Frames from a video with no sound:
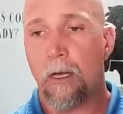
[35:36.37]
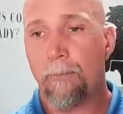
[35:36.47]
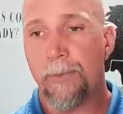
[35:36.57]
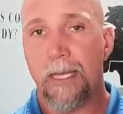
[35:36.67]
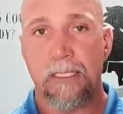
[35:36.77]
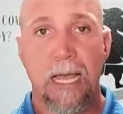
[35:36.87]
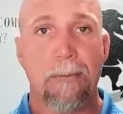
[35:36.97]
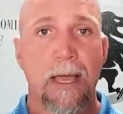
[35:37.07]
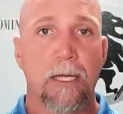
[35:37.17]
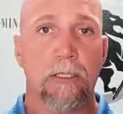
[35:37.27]
Because I'm
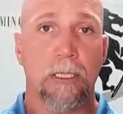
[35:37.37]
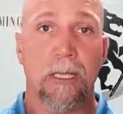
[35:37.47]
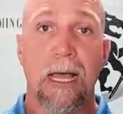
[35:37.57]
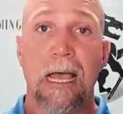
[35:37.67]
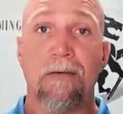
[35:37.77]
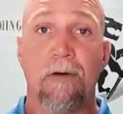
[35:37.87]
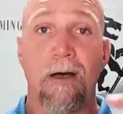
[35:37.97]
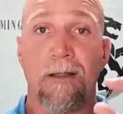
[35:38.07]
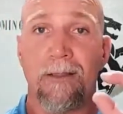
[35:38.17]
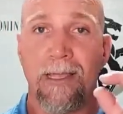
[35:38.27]
actually live
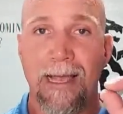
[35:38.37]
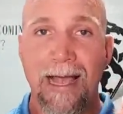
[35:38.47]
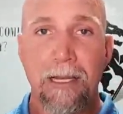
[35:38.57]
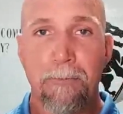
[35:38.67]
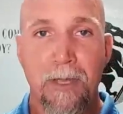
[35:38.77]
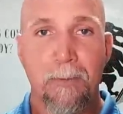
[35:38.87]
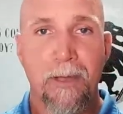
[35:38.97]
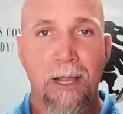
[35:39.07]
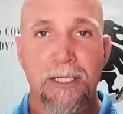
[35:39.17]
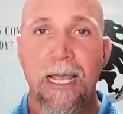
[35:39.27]
on the IDPA
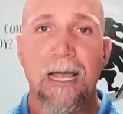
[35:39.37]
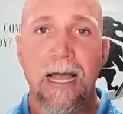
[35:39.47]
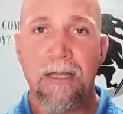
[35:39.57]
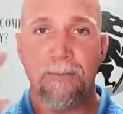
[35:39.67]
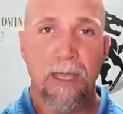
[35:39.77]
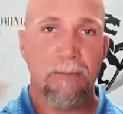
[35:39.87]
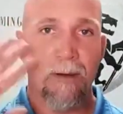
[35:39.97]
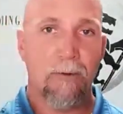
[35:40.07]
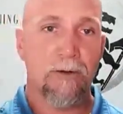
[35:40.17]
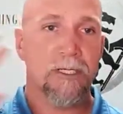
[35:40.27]
page. Hey, IDPA
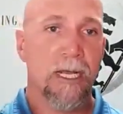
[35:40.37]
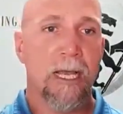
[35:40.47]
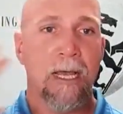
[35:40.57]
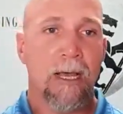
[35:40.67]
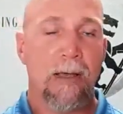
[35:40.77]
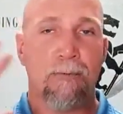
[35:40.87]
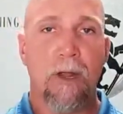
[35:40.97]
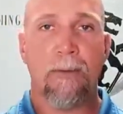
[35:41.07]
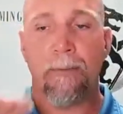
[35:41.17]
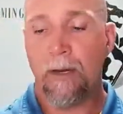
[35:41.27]
members. I
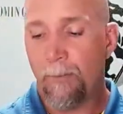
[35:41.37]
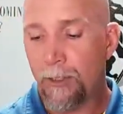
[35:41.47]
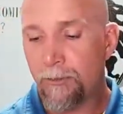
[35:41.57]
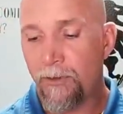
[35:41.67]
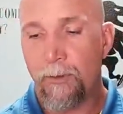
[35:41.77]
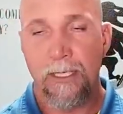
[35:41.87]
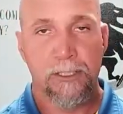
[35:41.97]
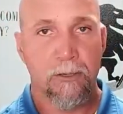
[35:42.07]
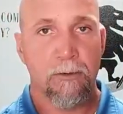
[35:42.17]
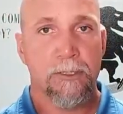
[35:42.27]
probably met a bunch of you
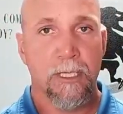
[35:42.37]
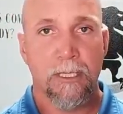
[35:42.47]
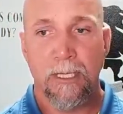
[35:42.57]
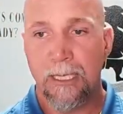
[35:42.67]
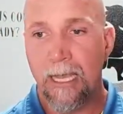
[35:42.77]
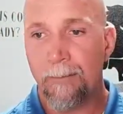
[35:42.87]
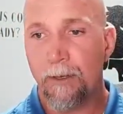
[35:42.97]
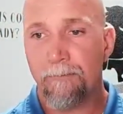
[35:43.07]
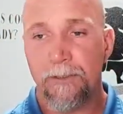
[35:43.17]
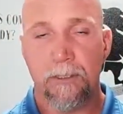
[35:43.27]
SOs at the Cameo
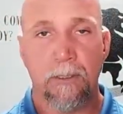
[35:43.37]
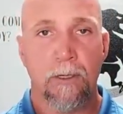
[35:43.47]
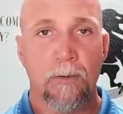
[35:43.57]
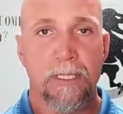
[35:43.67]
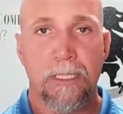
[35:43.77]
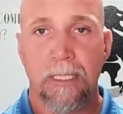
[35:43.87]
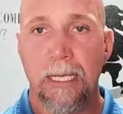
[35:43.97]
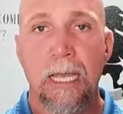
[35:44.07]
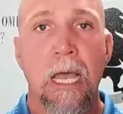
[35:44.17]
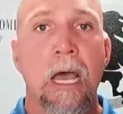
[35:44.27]
facility recently.
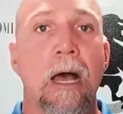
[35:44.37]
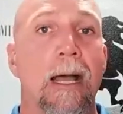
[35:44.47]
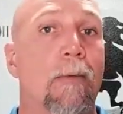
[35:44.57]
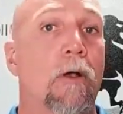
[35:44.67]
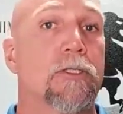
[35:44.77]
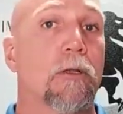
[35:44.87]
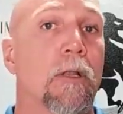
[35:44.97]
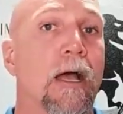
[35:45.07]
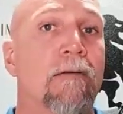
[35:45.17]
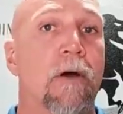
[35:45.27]
I'm also
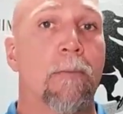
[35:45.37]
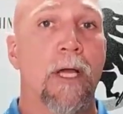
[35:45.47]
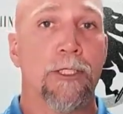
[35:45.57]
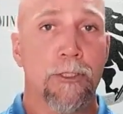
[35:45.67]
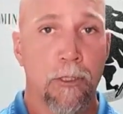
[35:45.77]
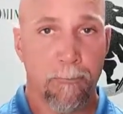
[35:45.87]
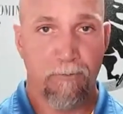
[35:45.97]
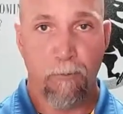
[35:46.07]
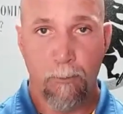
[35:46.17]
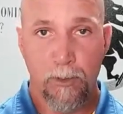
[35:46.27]
live on my shooting
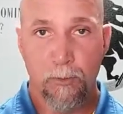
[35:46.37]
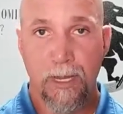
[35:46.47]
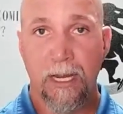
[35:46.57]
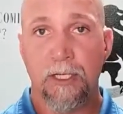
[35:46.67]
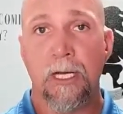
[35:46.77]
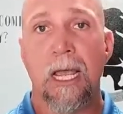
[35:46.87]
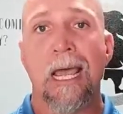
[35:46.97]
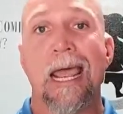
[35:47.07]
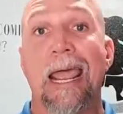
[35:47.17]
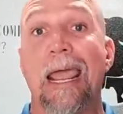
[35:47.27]
performance page,
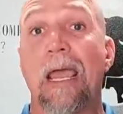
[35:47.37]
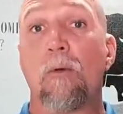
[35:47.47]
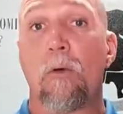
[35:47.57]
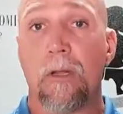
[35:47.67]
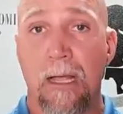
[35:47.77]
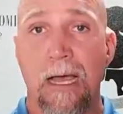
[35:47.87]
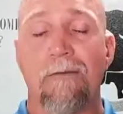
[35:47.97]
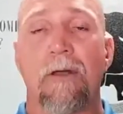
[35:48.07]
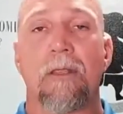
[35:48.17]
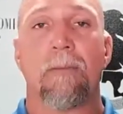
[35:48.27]
and we're live
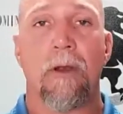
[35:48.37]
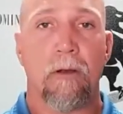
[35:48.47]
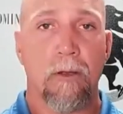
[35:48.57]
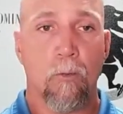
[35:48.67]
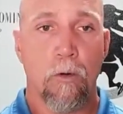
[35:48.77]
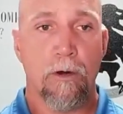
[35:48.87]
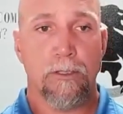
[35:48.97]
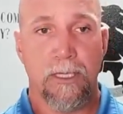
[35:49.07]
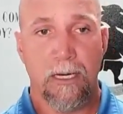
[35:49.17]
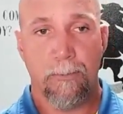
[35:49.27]
on the American Warrior
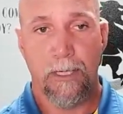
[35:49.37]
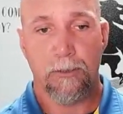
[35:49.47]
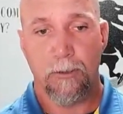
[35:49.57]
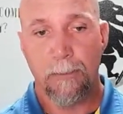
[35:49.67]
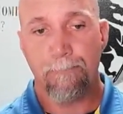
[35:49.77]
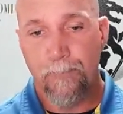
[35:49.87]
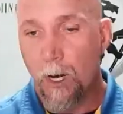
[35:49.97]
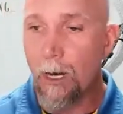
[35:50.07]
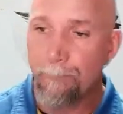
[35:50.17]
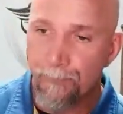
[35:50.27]
Study page, okay? All
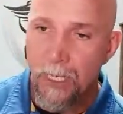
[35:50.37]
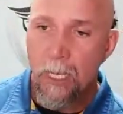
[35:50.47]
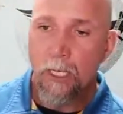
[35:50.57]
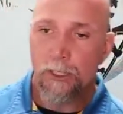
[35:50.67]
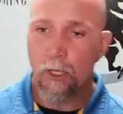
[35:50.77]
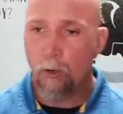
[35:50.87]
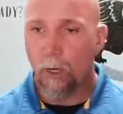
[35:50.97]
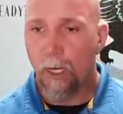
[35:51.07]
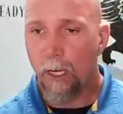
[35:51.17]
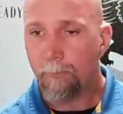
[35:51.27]
right,
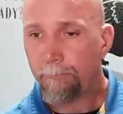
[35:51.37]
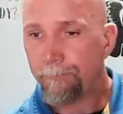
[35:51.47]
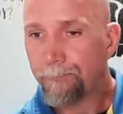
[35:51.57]
so